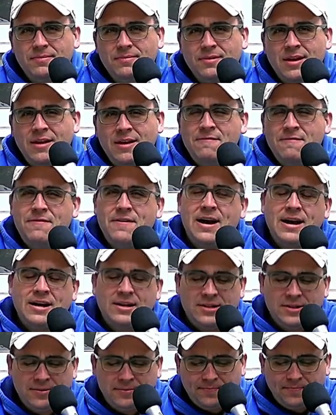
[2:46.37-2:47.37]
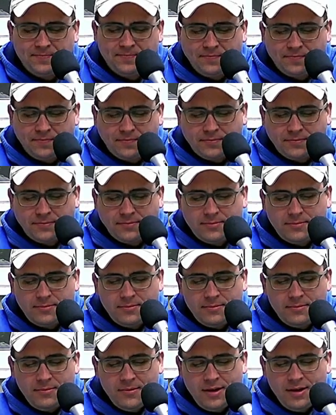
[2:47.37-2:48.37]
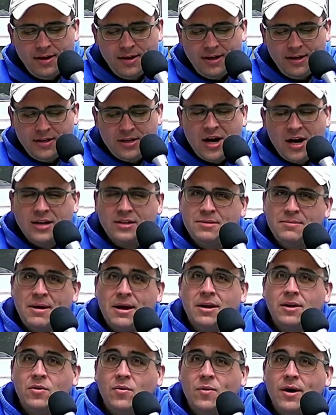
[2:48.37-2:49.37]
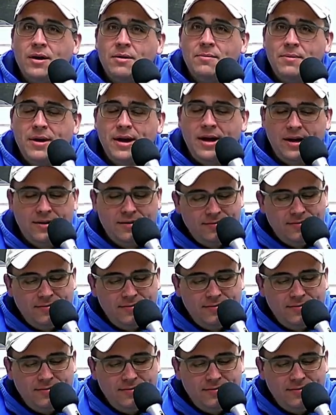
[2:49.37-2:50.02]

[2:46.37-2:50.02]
In fact, he talked about it quite a bit.